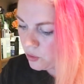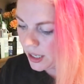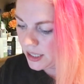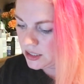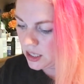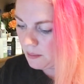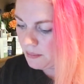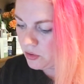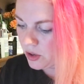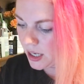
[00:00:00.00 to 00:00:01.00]
casing,
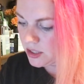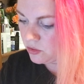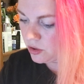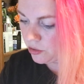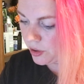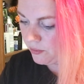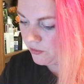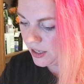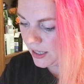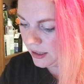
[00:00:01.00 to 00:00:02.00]
milk hazelnut cream
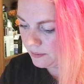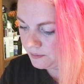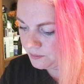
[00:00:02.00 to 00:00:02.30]
filling.